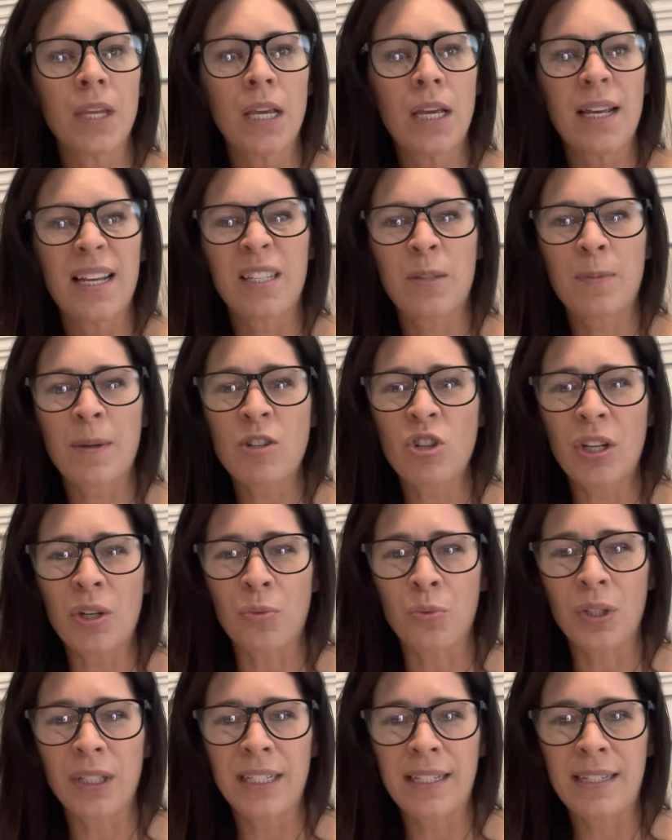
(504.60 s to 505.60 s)
especially
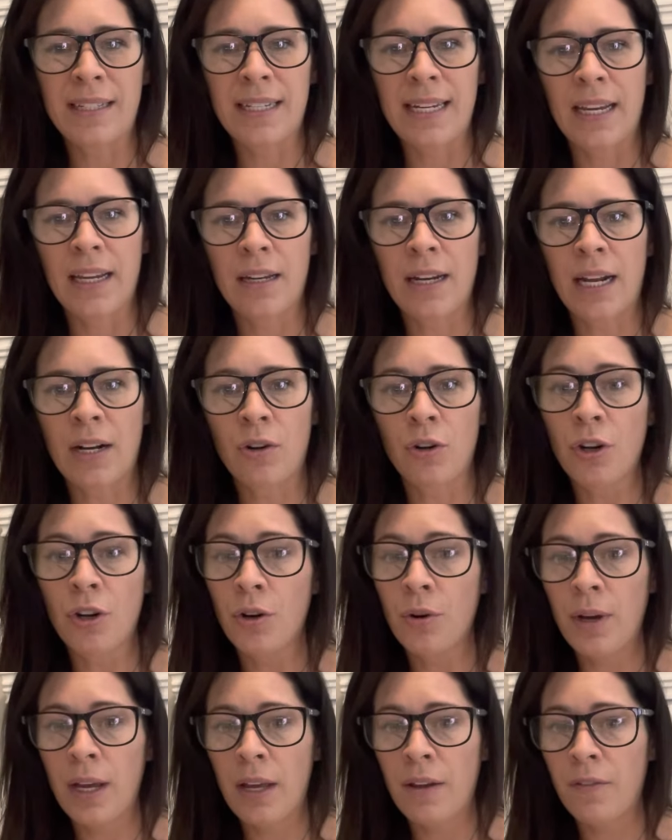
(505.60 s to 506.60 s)
in real estate, I don't
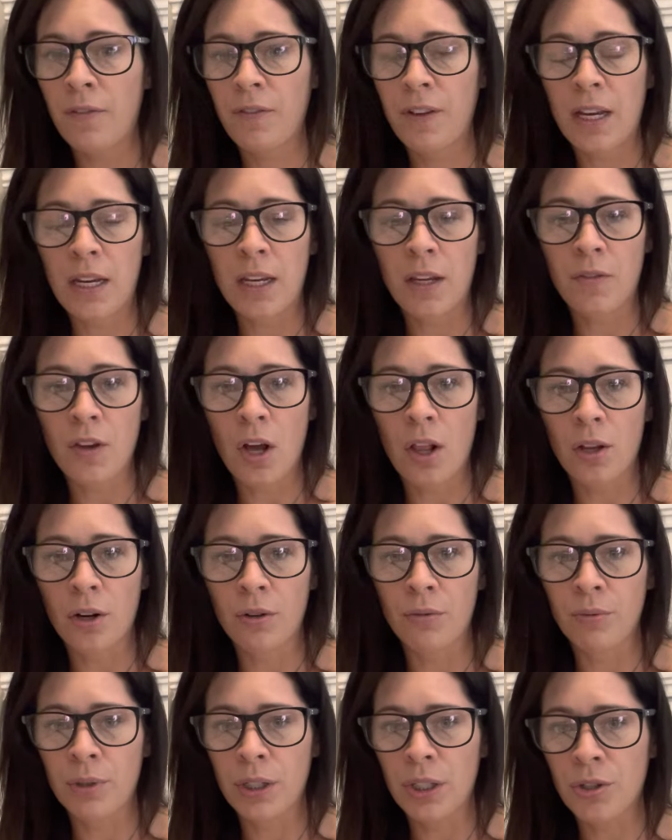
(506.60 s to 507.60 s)
know if any of y'all
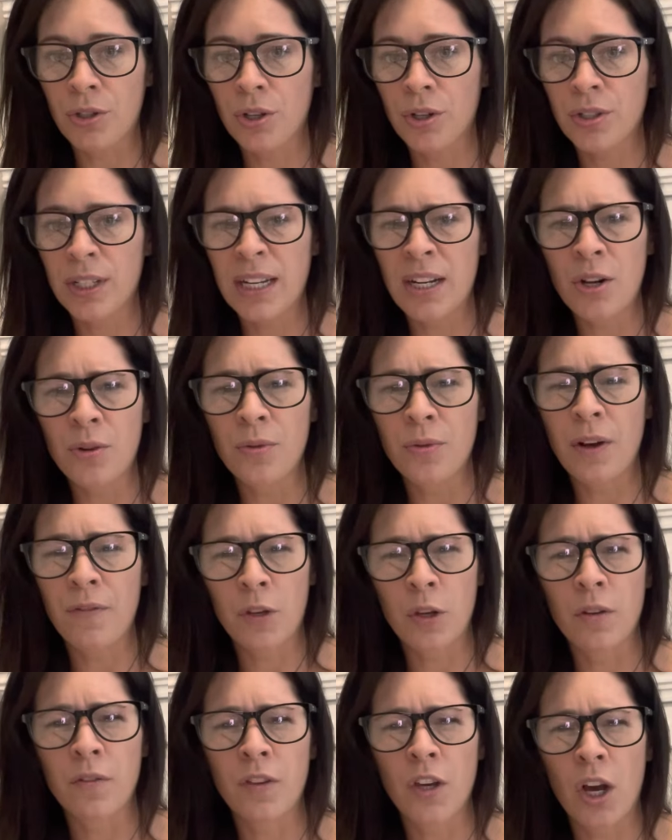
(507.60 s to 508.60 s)
are realtors. I know a
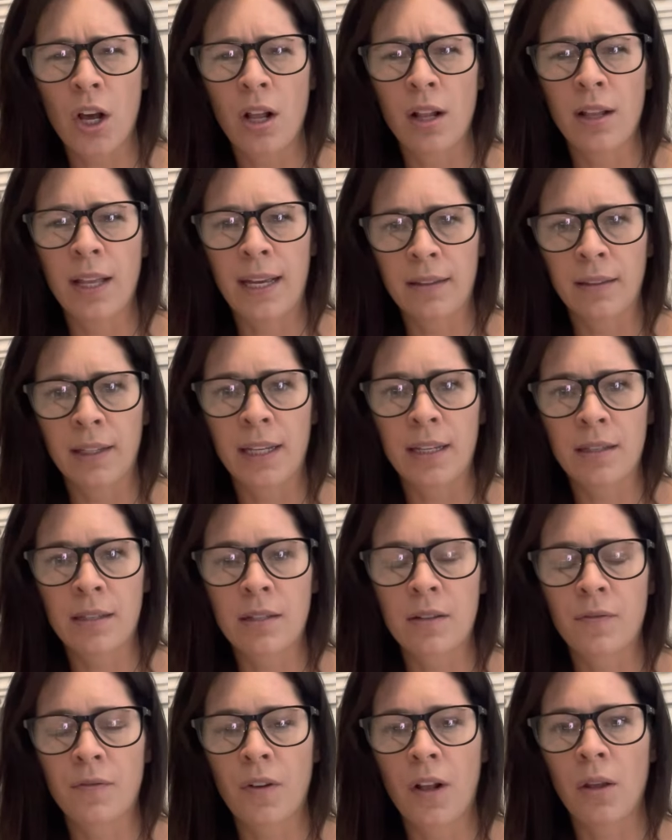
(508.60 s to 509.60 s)
few of y'all at
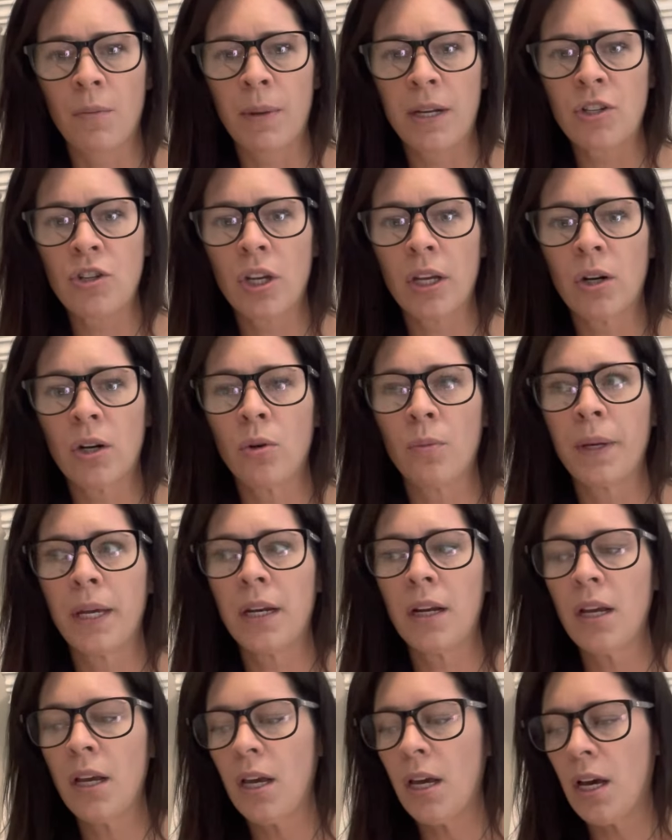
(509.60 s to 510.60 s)
least follow my channel, but
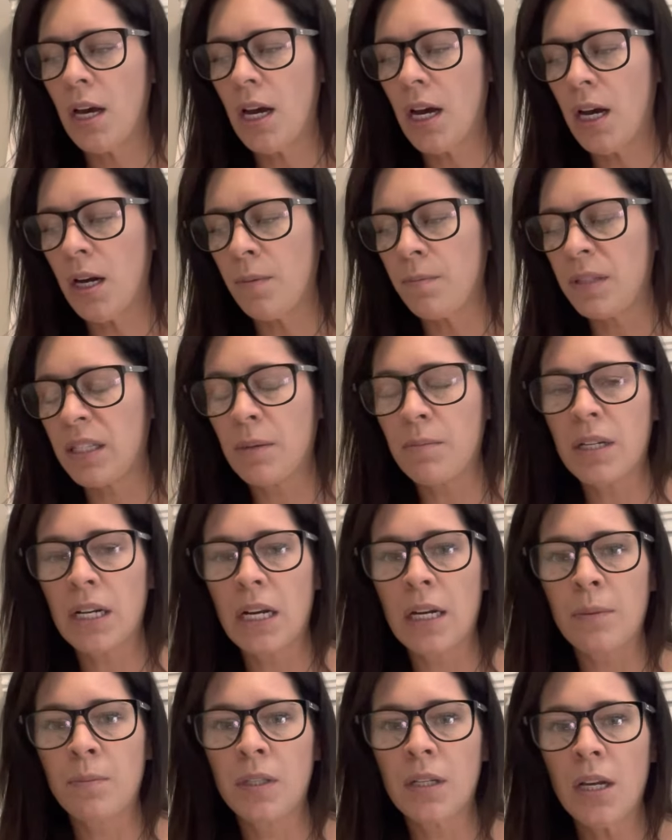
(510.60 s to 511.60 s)

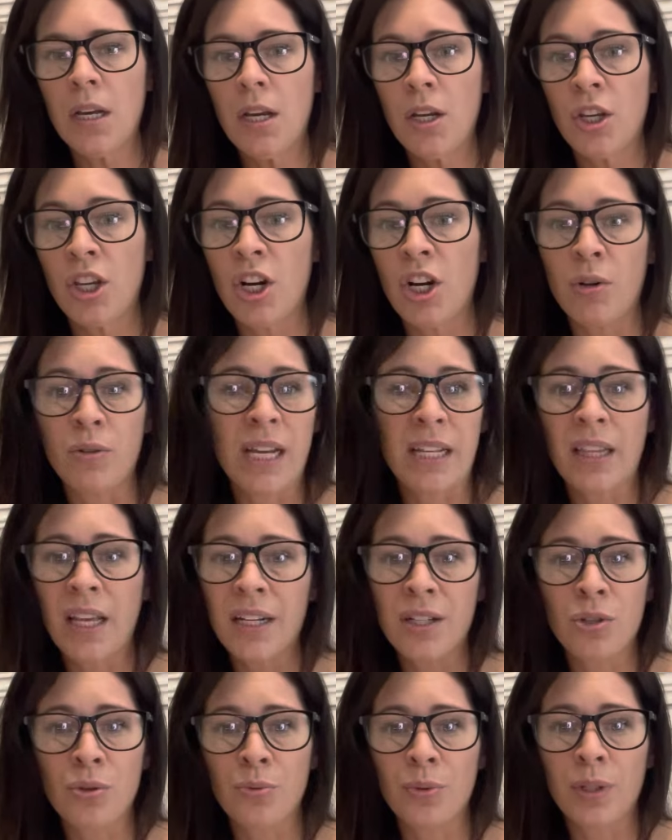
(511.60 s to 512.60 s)
sometimes, you know,
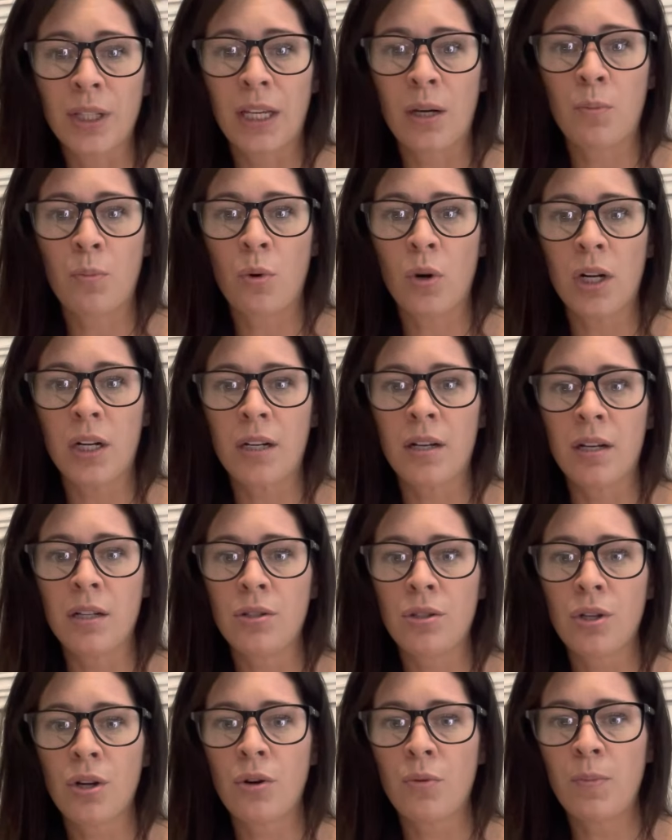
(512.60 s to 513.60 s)
deadlines are really important. And
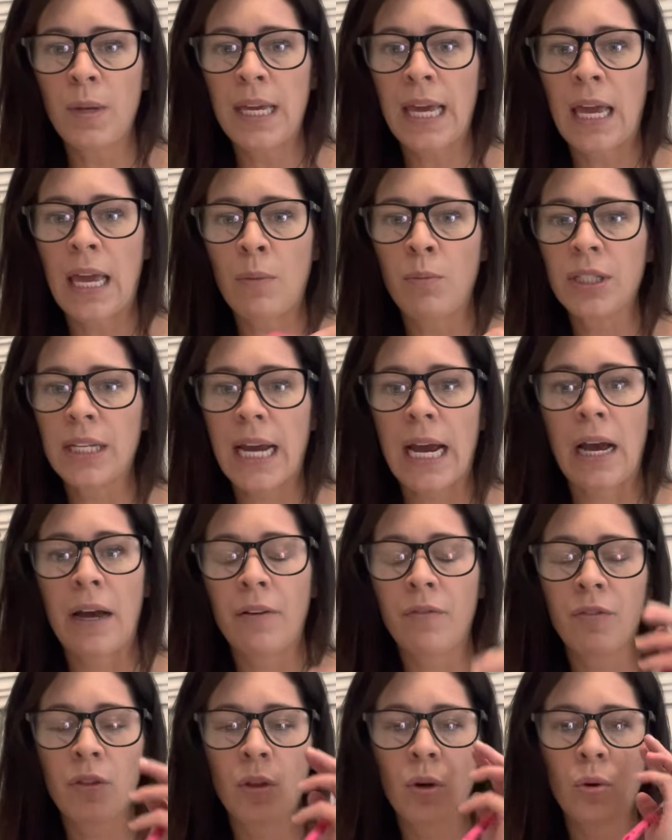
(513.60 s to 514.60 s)
so being able to
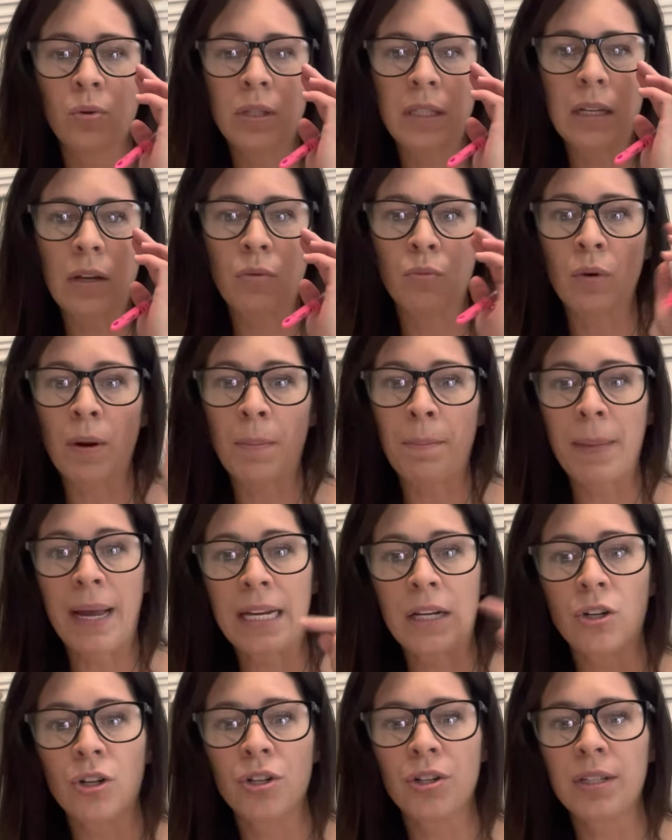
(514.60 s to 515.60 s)
have those
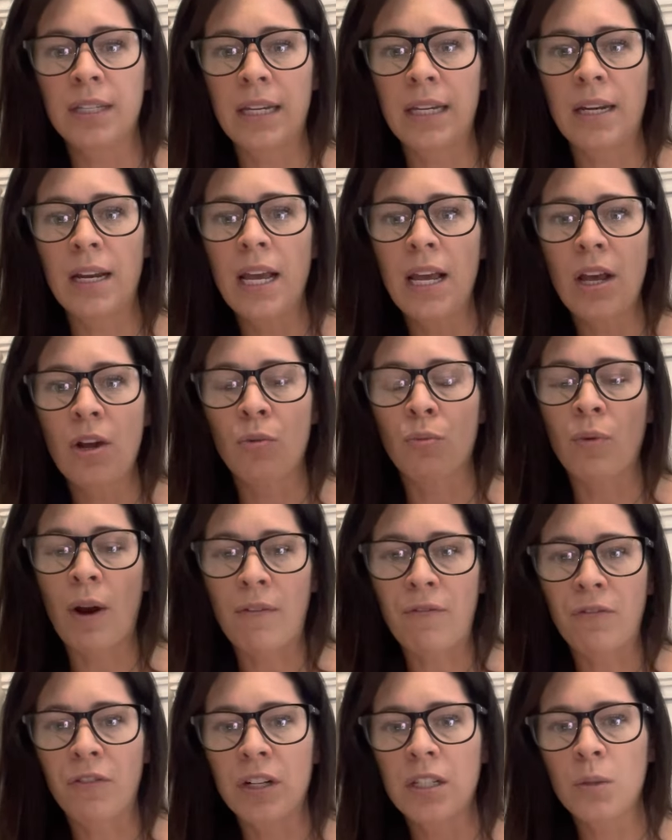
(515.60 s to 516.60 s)
reminders and
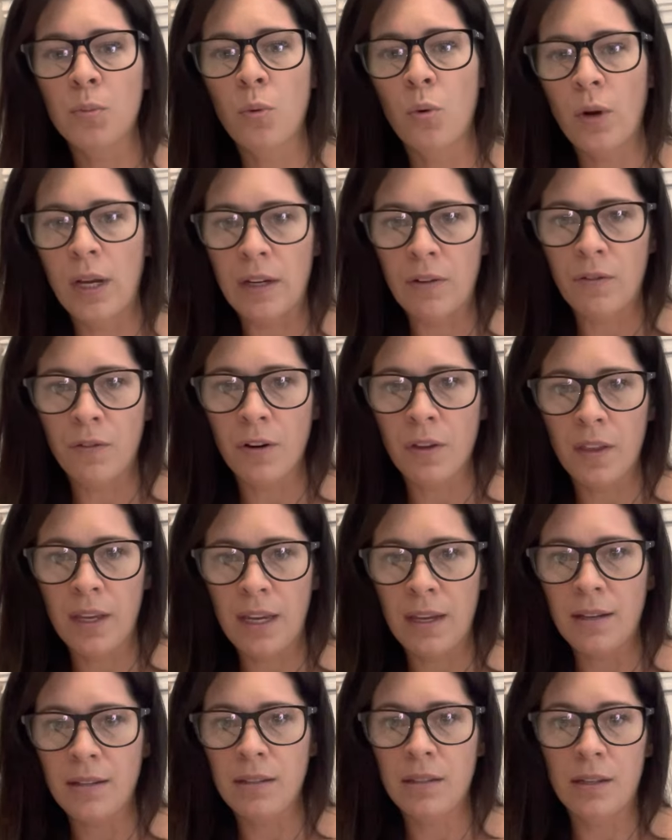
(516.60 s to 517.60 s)
reference point for
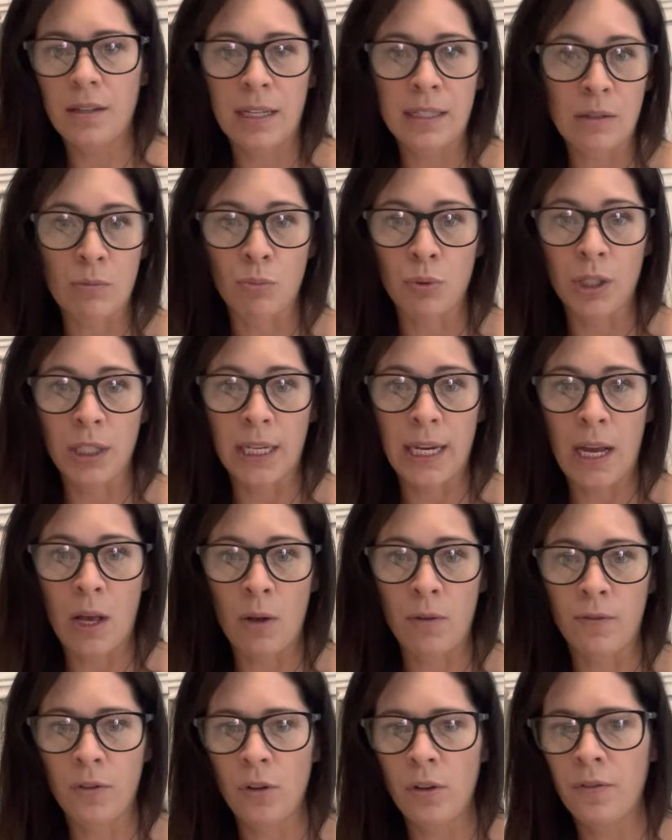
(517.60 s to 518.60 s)
things is really
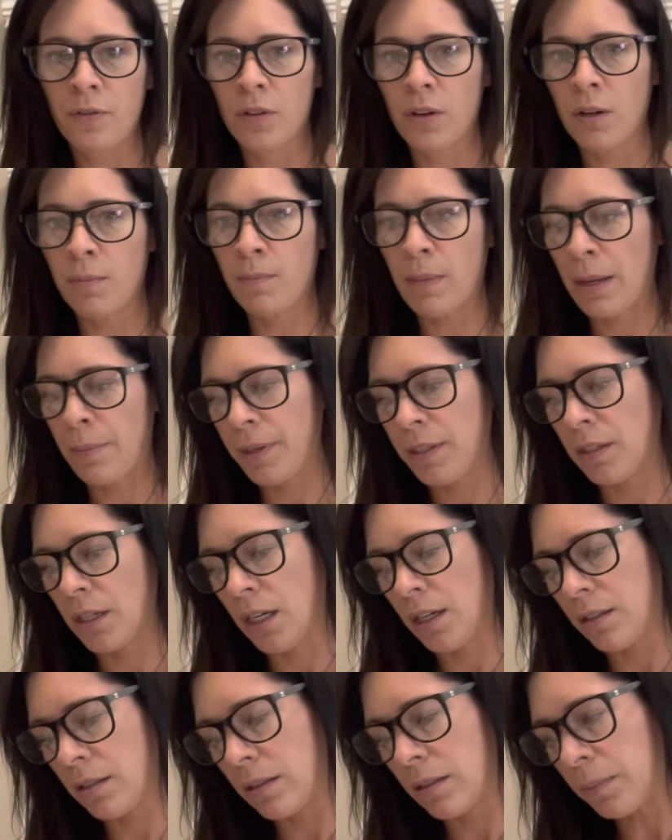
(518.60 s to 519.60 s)
helpful for my
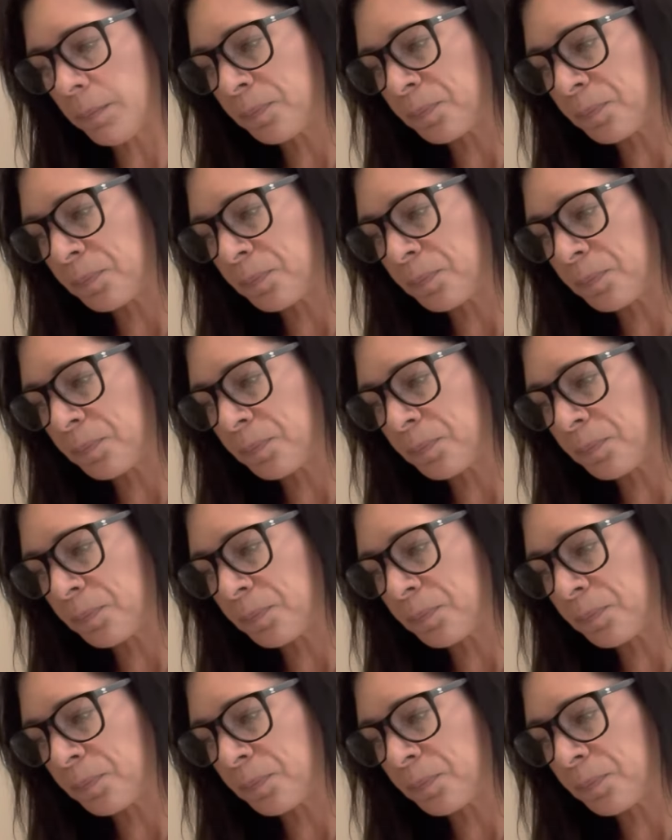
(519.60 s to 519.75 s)
business.